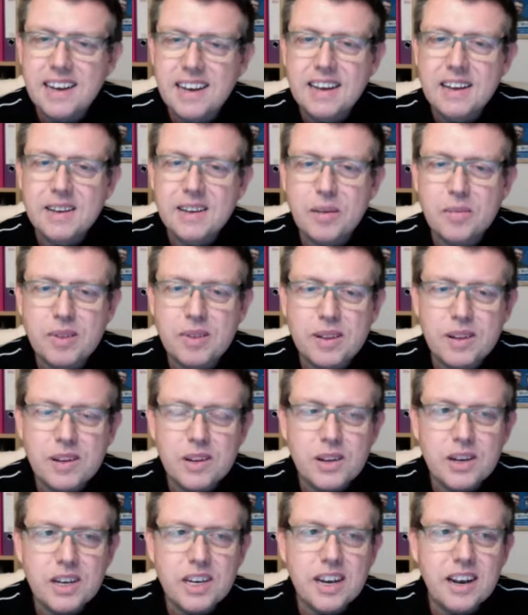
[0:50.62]
something that you're
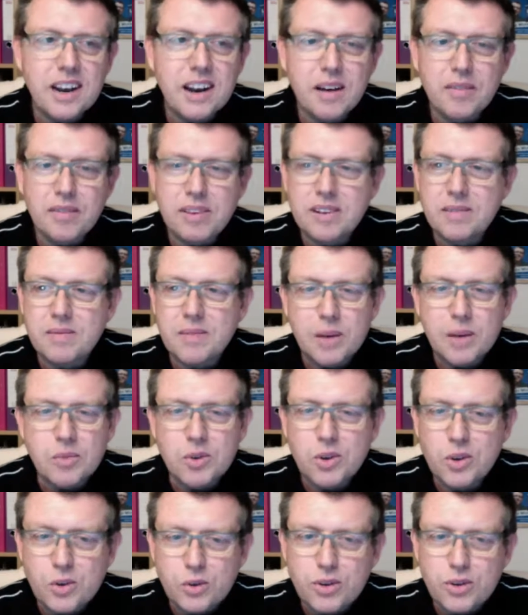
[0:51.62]
going to love. I'm
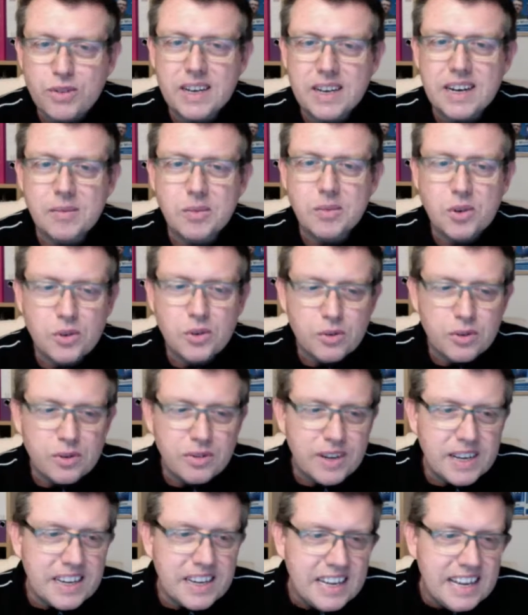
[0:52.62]
sure of it. I'm sure of
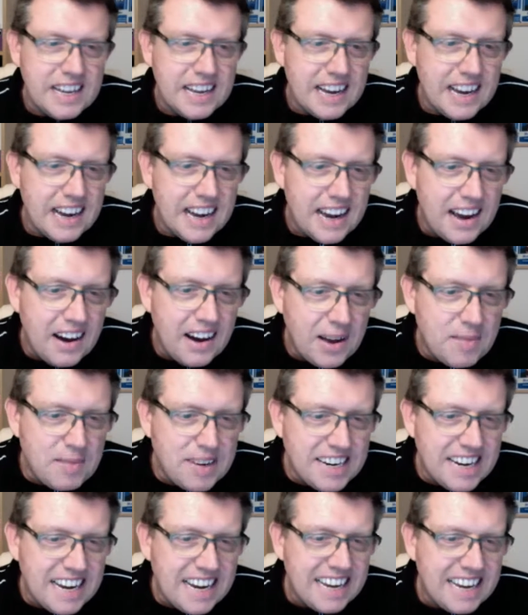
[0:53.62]
it. Hi,
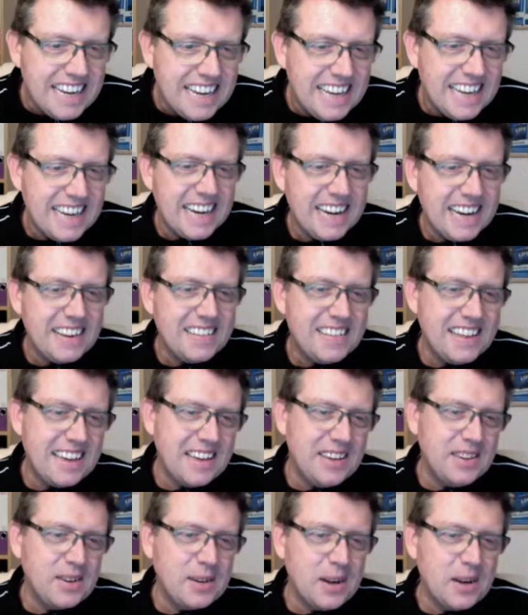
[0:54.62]
Mina. Thank
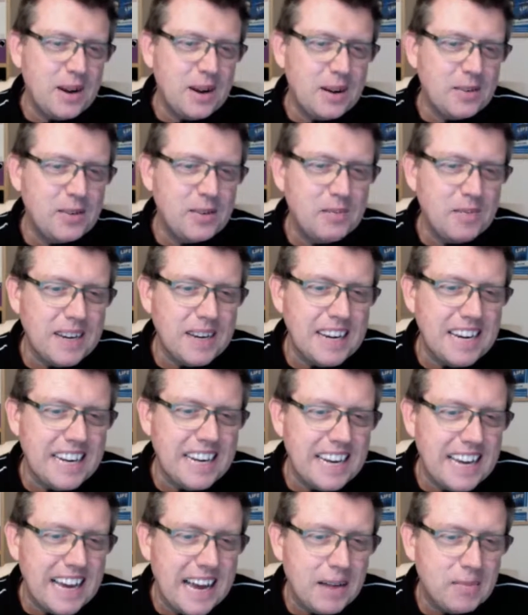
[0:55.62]
you so much for being
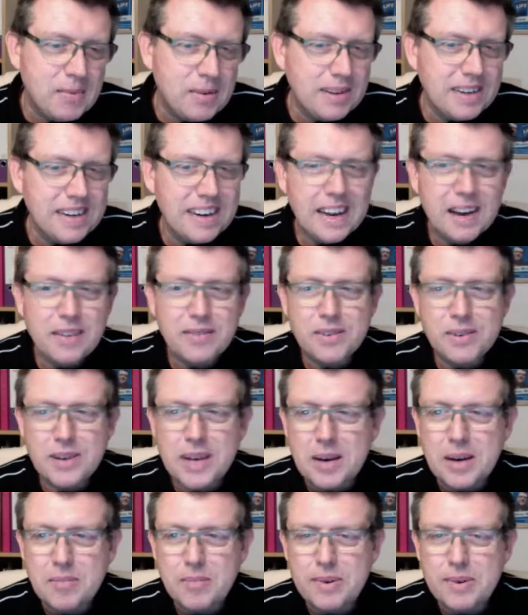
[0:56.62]
here. Absolutely love your
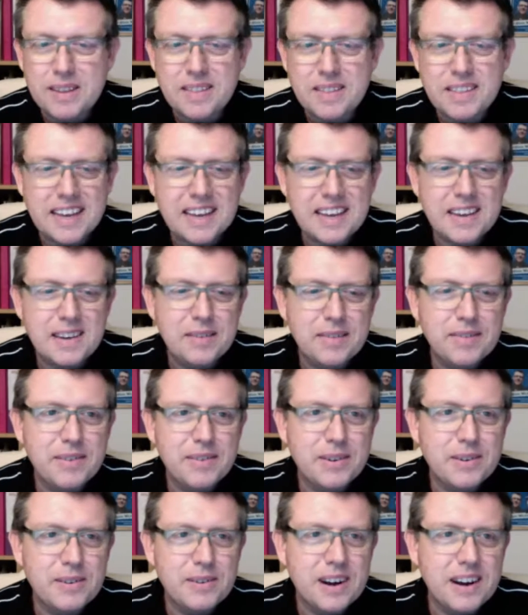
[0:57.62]
company. Thank you
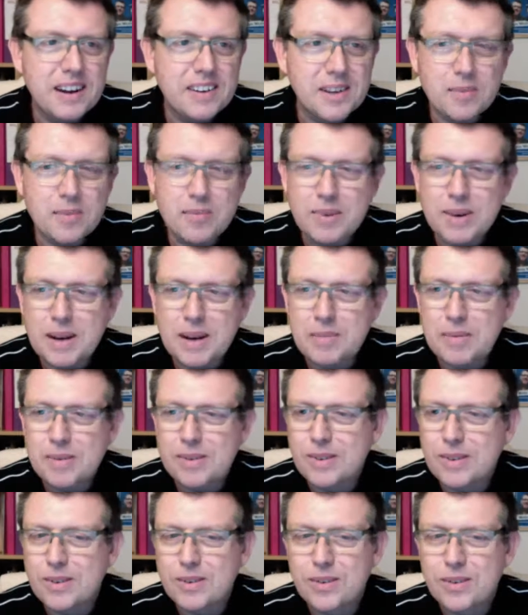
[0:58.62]
for jumping up on the
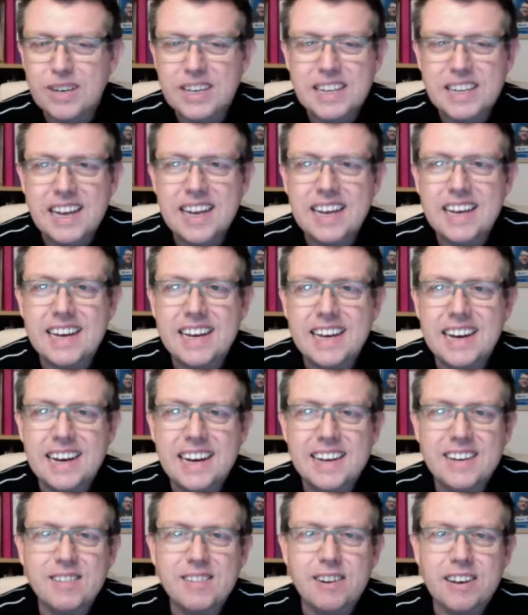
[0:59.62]
screen there.
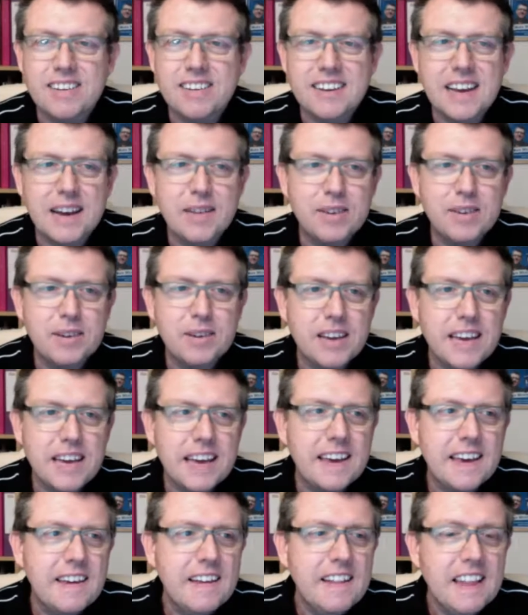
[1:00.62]
It's great to have you here.
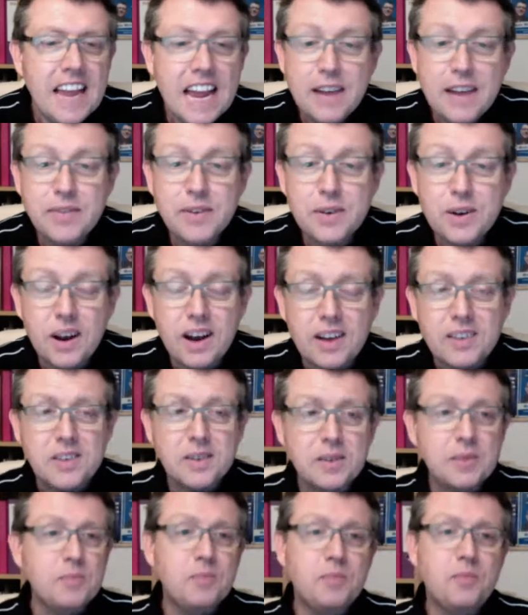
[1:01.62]
If you'd like
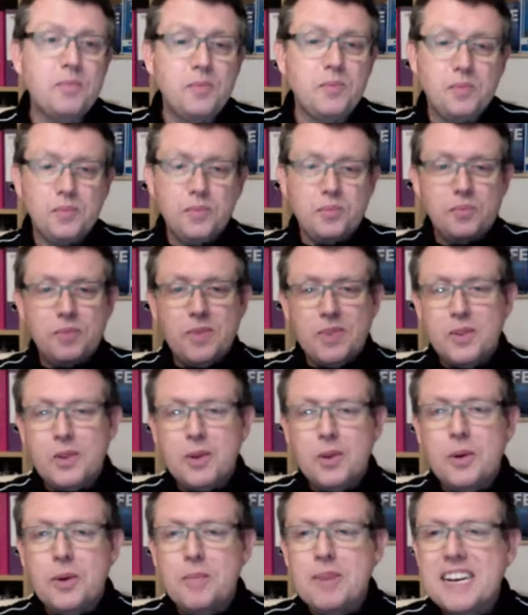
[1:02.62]
to do
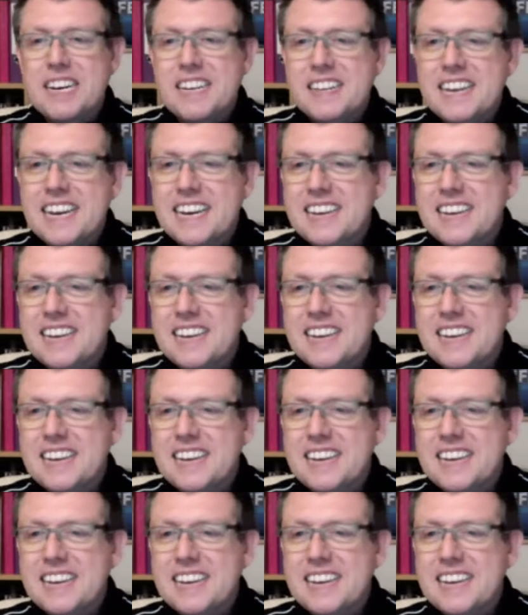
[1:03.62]
what Mina did